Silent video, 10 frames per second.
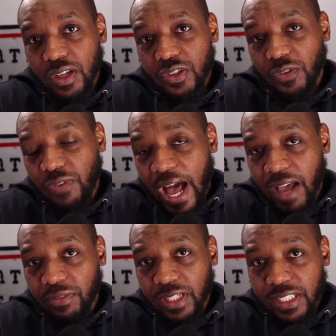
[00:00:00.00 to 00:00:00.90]

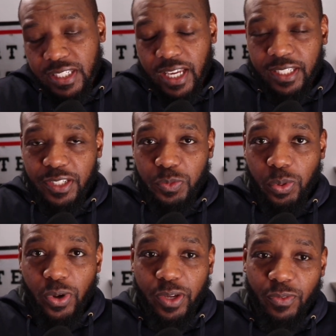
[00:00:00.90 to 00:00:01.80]
survivalist at this
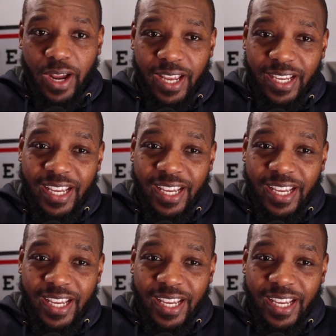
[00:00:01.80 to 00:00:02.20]
point, right?